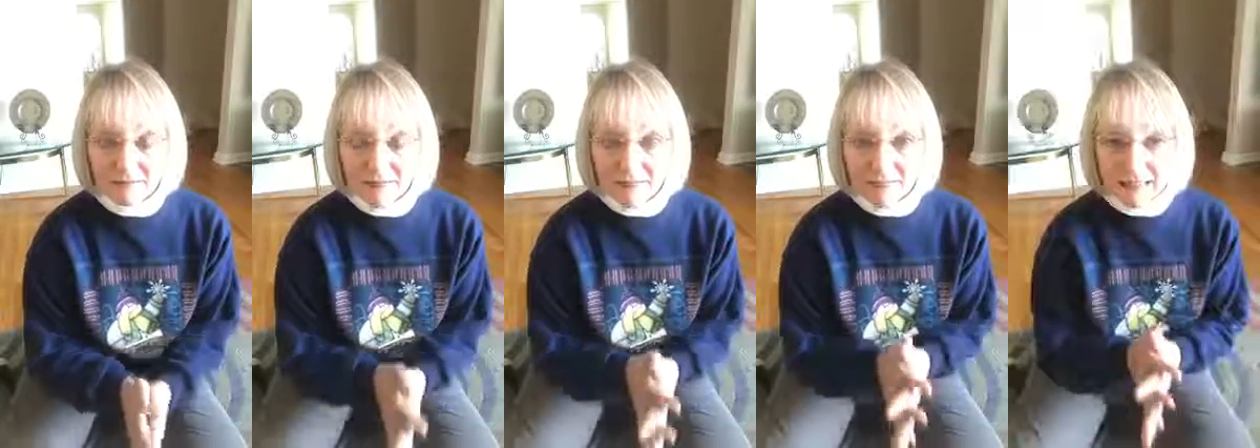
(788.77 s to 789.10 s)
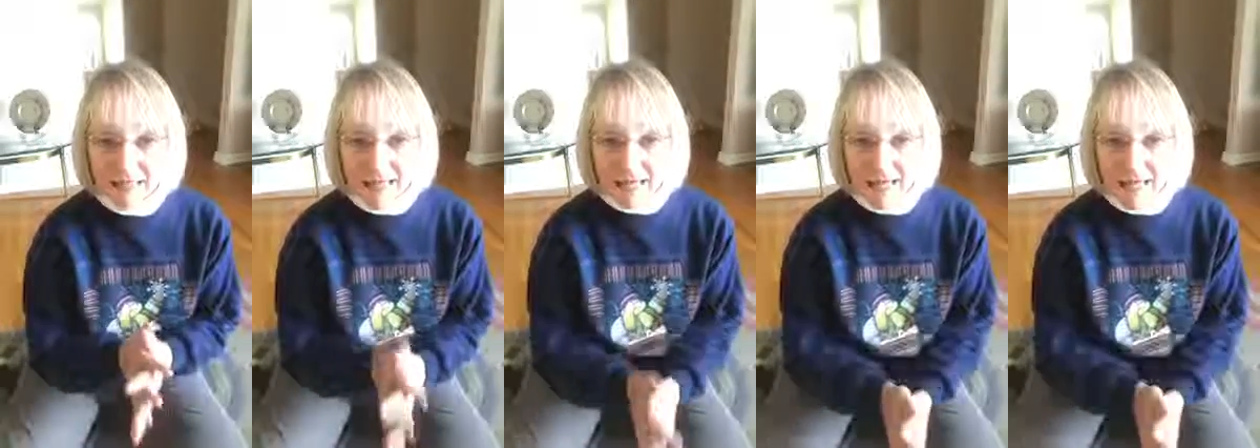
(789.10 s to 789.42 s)
in
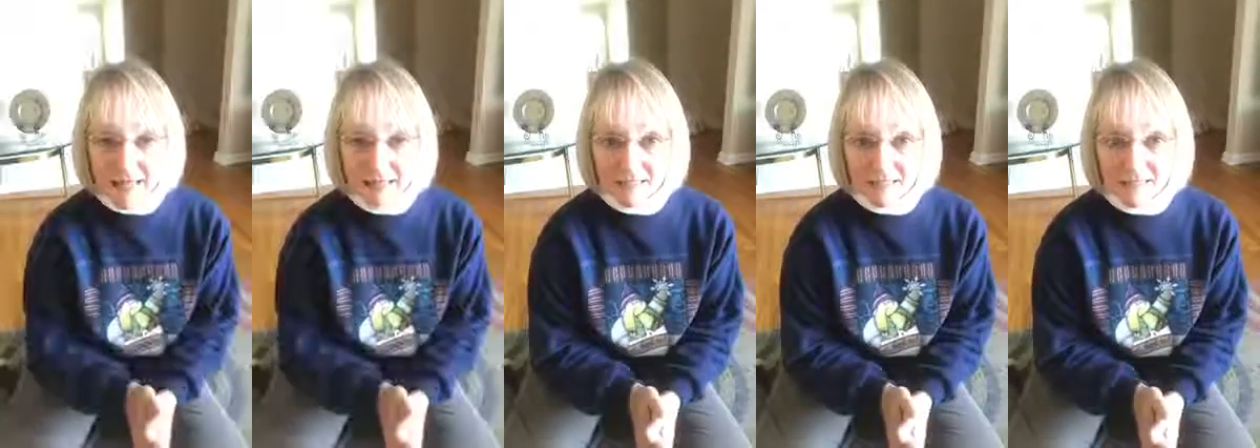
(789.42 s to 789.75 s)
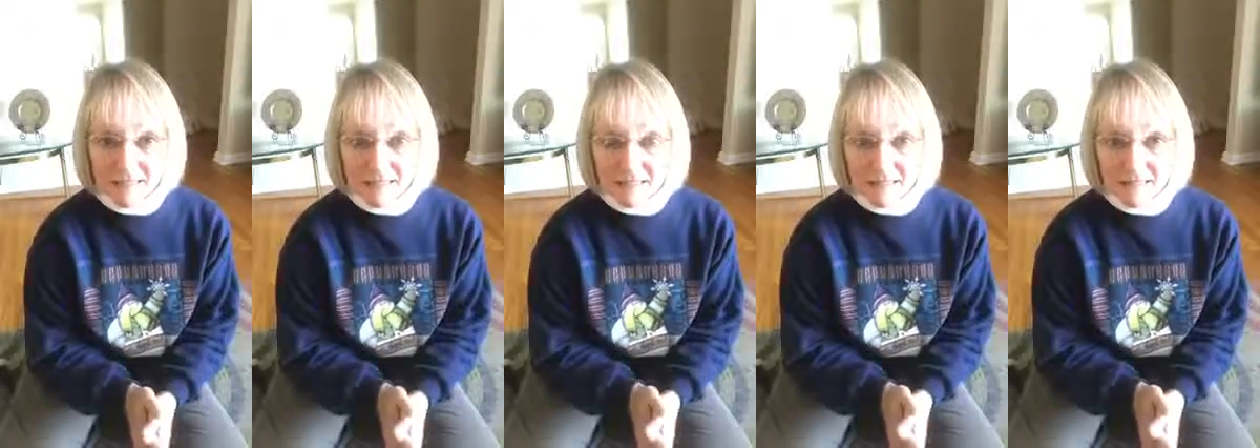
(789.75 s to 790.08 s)
the
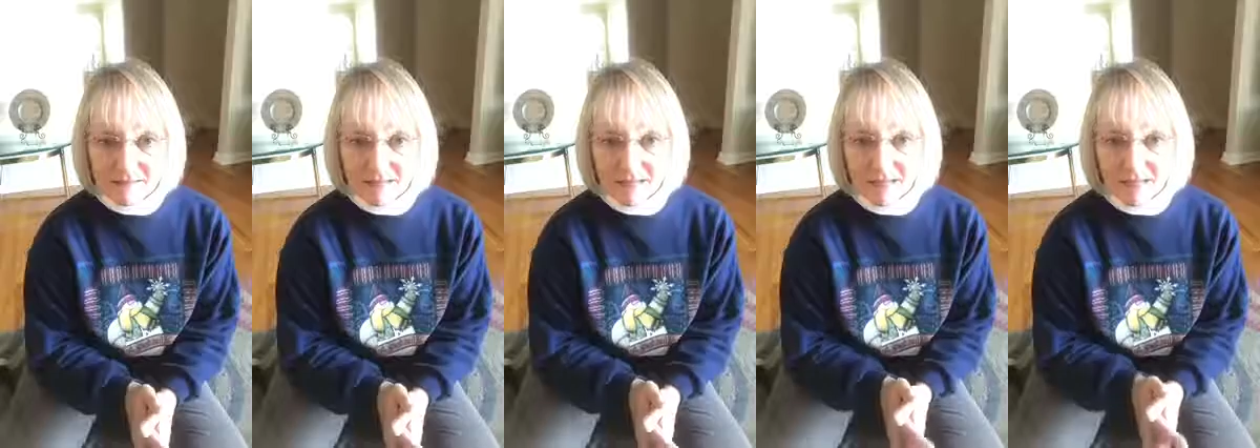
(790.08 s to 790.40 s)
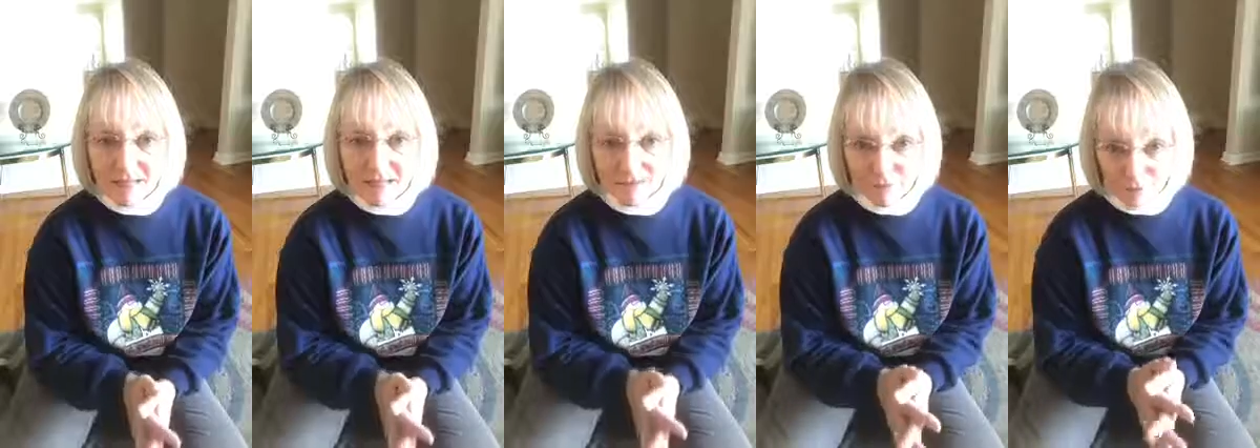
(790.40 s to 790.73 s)
hands
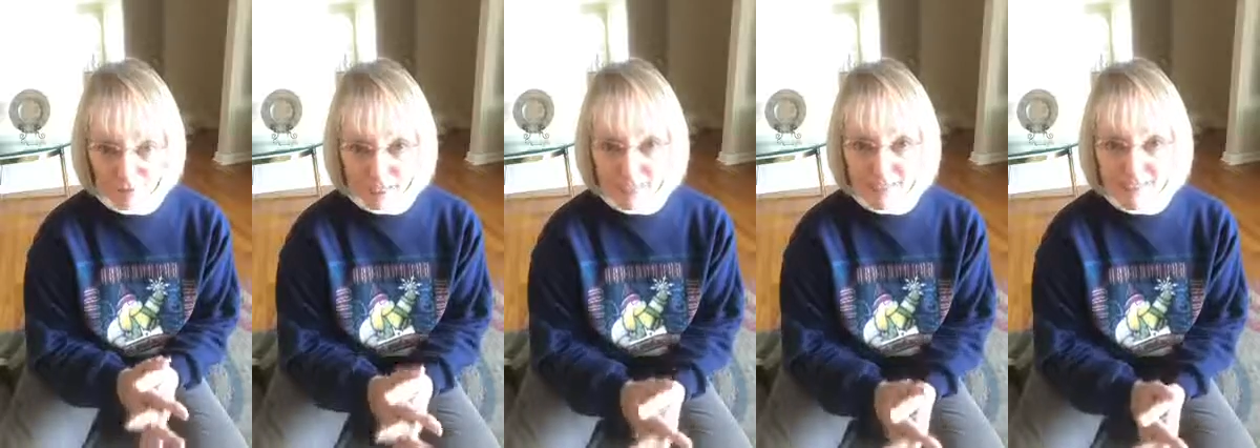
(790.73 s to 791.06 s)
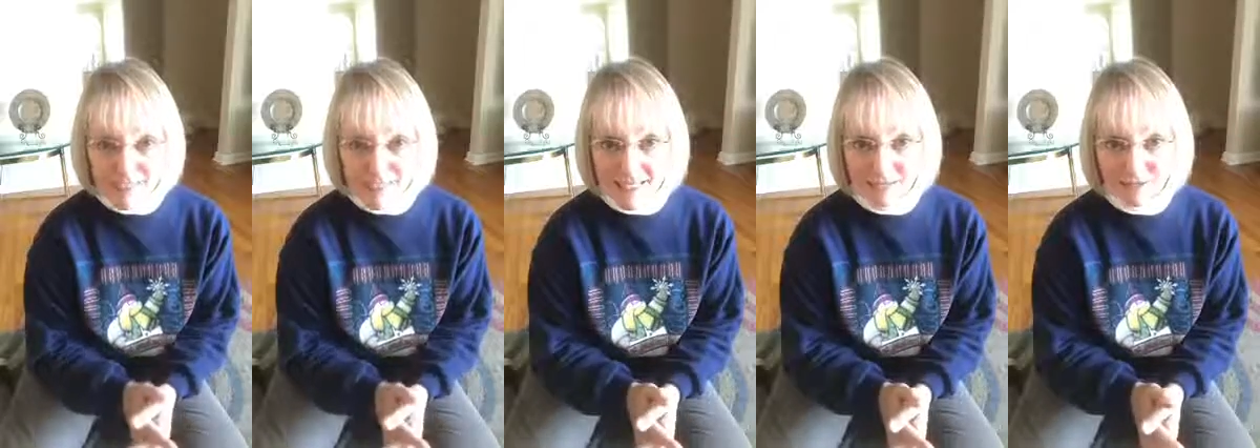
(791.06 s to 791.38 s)
of a pet
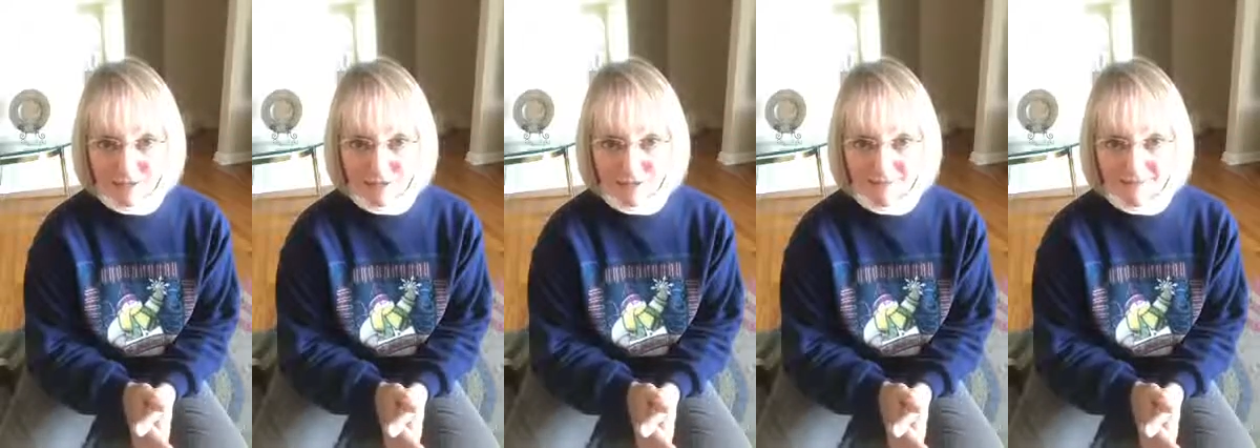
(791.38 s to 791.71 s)
sitter.